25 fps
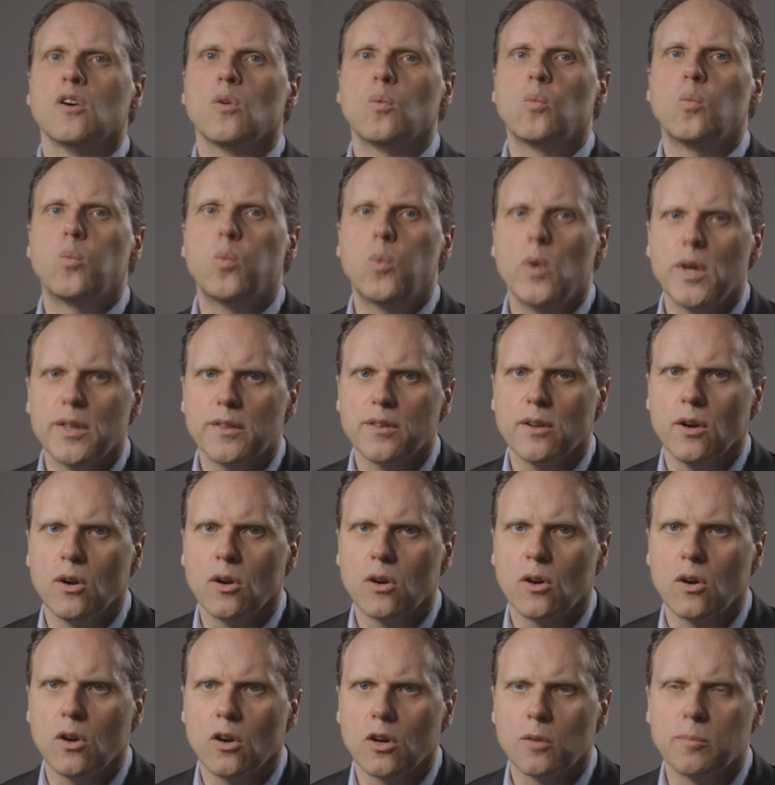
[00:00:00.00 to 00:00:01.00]
with
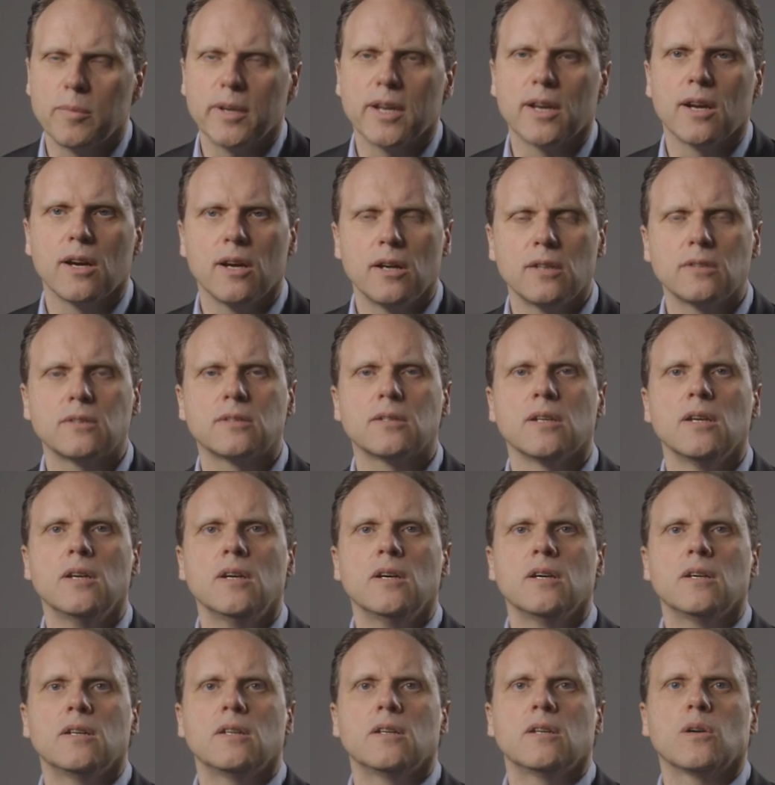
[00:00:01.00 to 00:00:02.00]
Hong Kong, because
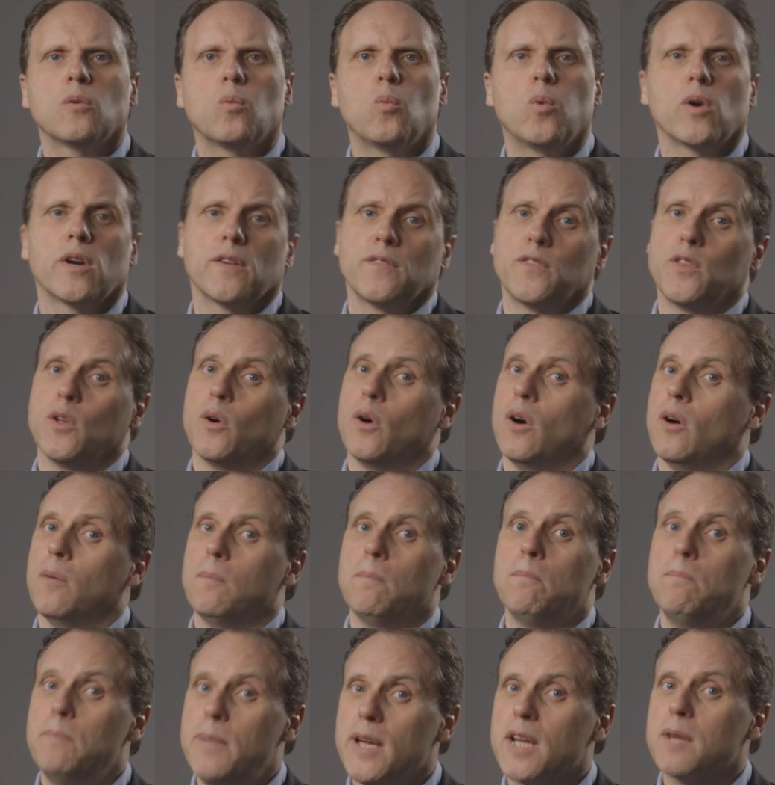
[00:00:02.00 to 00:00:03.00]
one of the
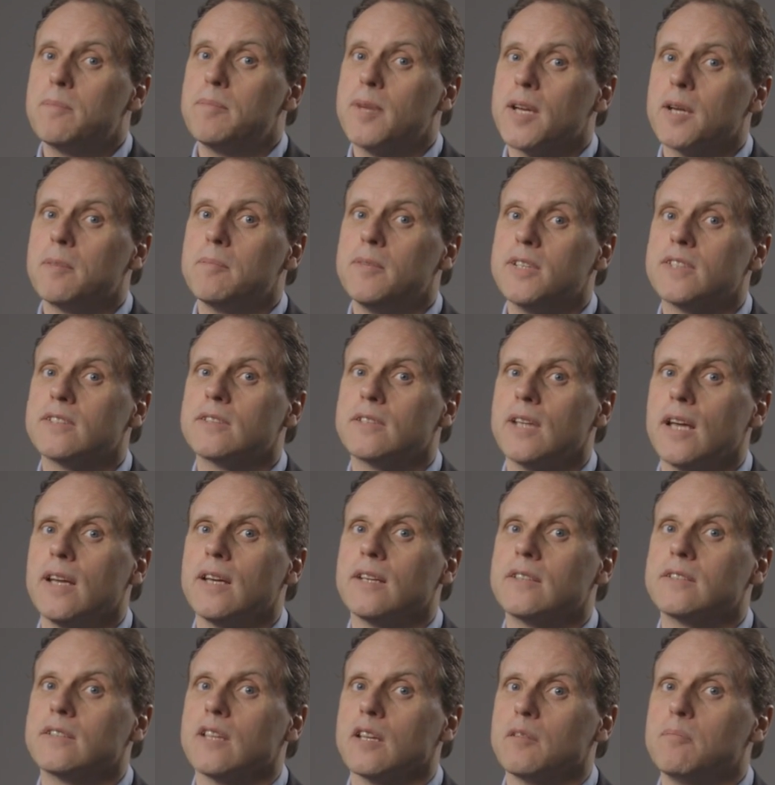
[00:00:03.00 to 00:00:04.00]
big, big
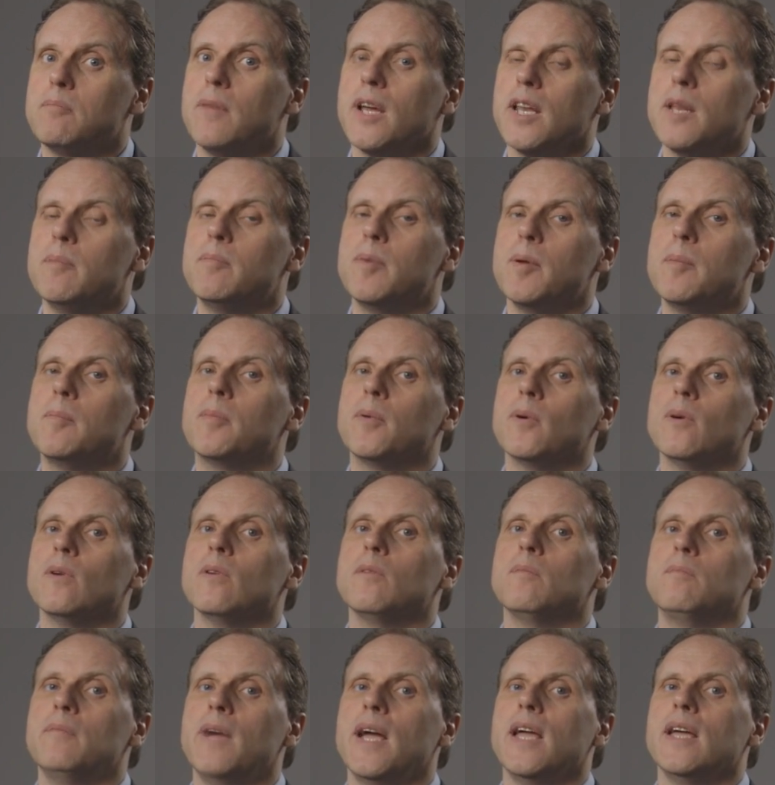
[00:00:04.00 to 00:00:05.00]
mistakes that many
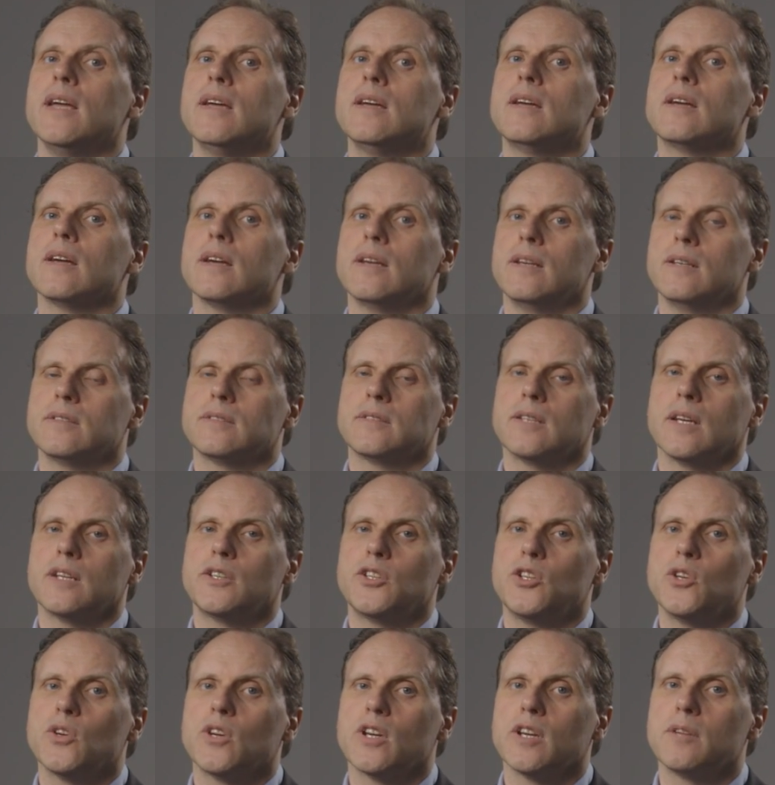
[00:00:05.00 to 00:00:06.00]
people make is
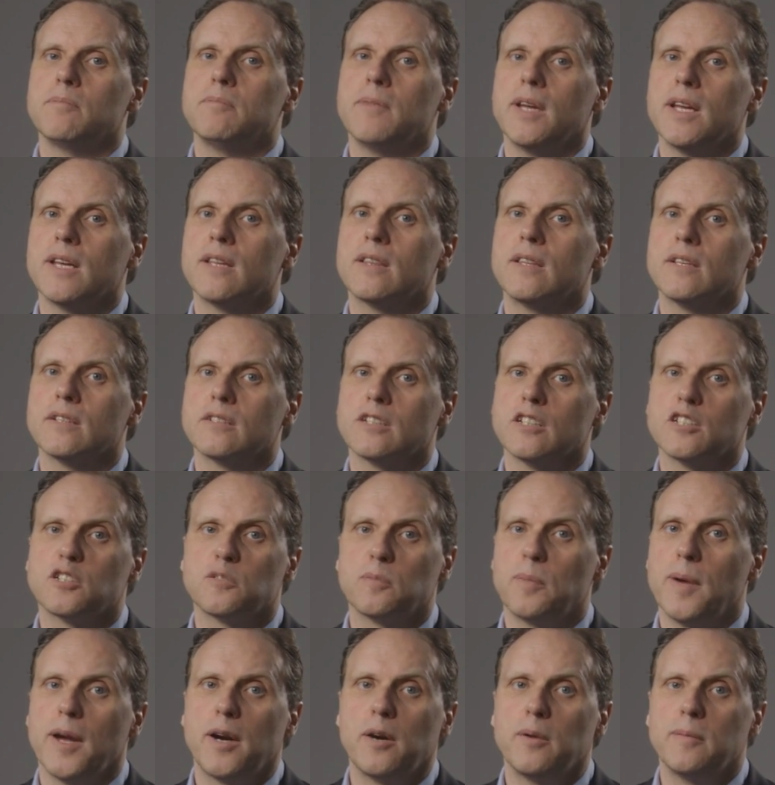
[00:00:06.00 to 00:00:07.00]
that you can make this
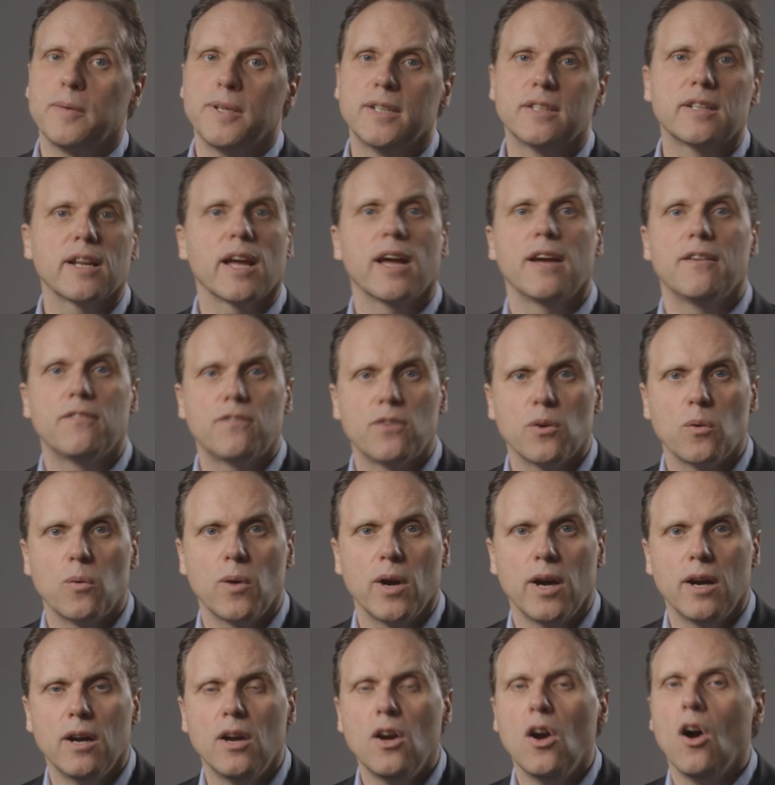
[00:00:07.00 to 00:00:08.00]
experiment
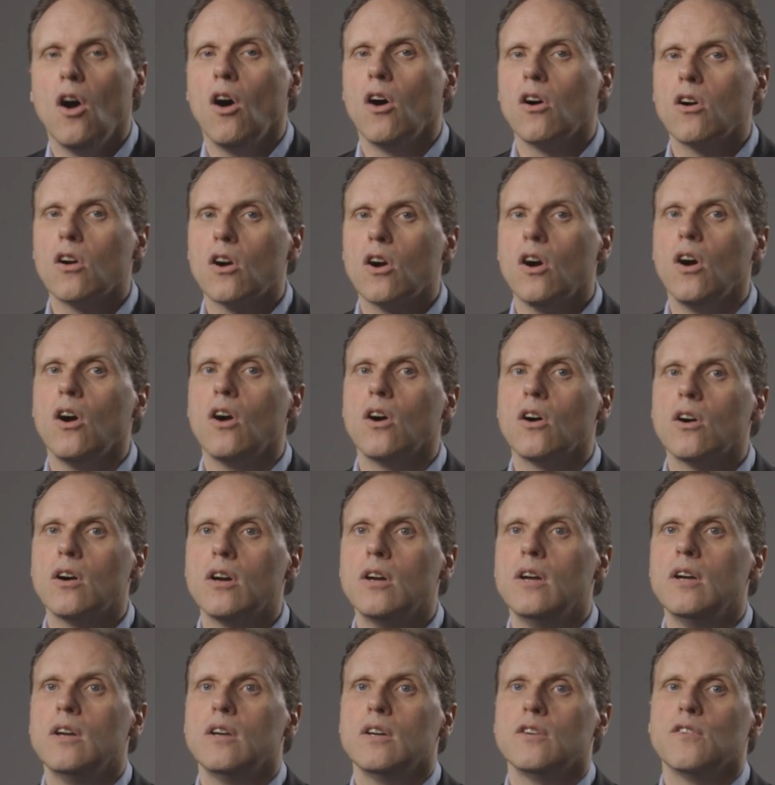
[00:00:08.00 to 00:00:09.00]
everywhere. Hong
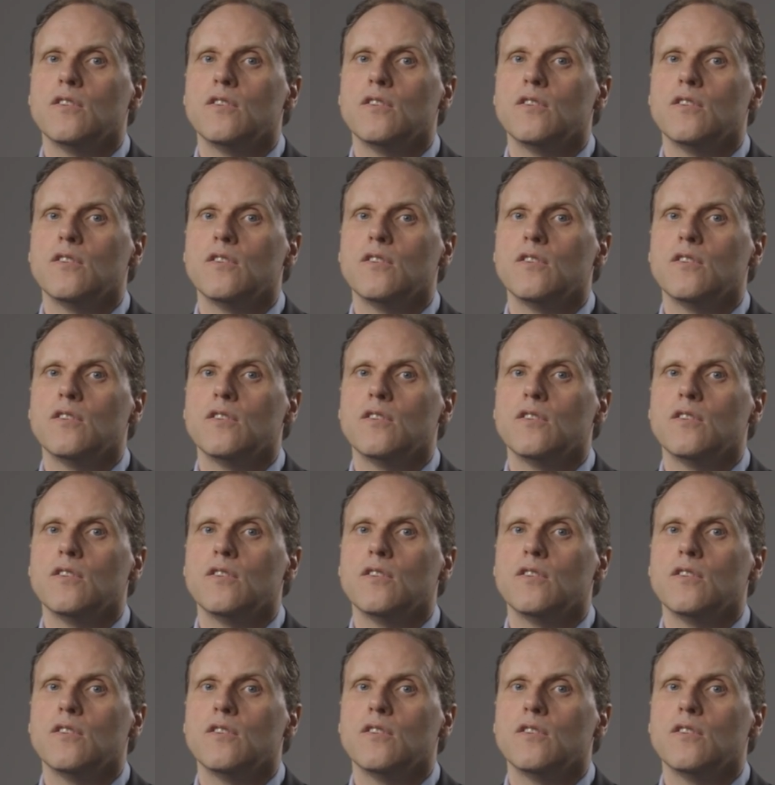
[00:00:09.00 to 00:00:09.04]
Kong,